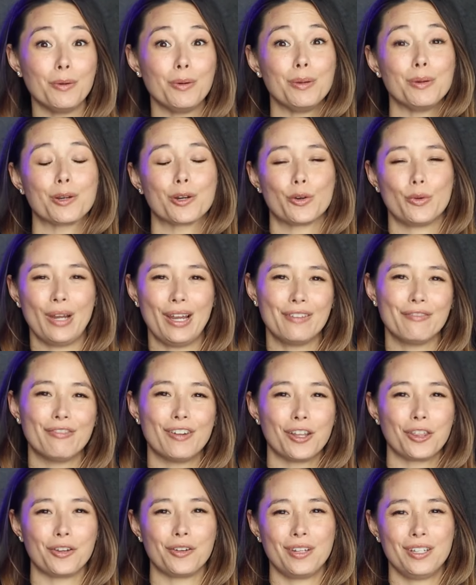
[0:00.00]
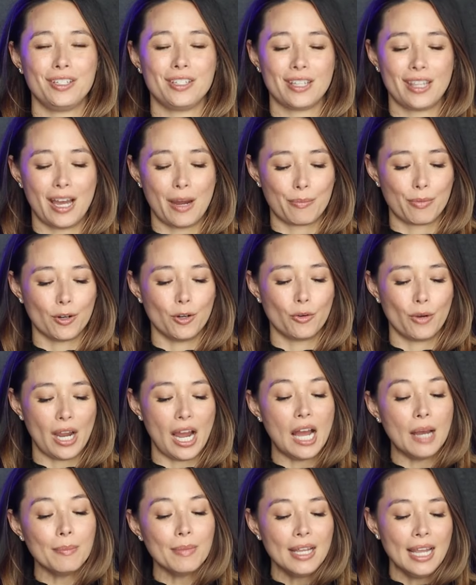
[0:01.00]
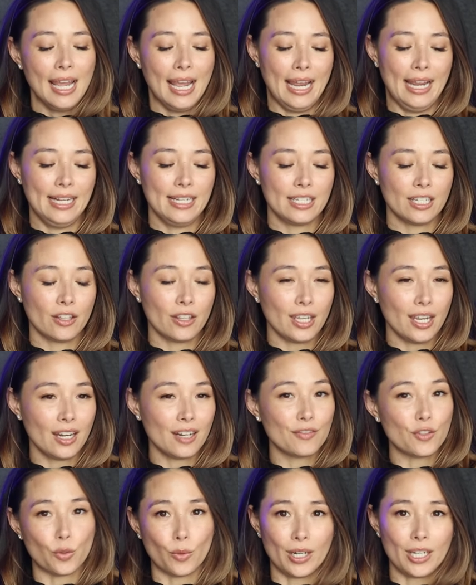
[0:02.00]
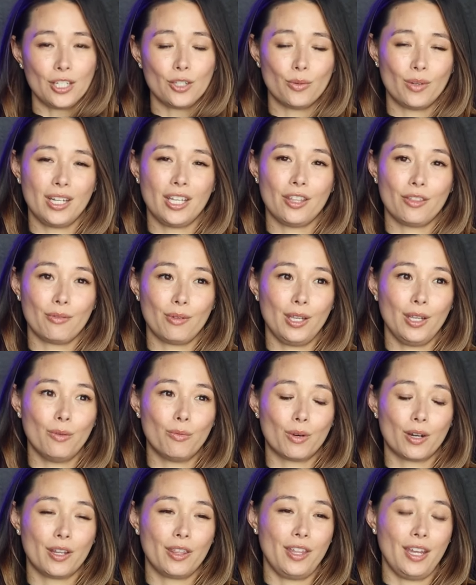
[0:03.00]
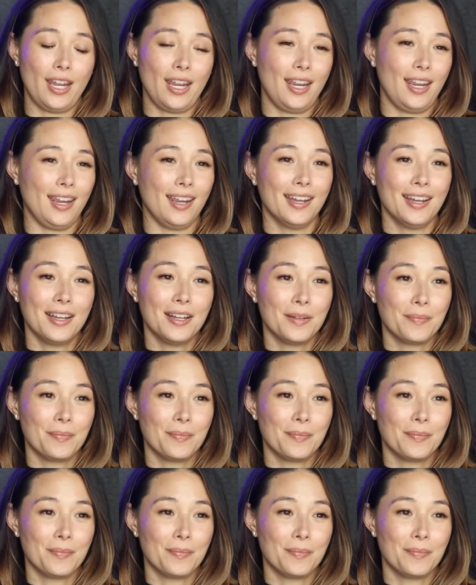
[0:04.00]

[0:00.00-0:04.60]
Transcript: We were grandfathered into that program until the end of 2023, where they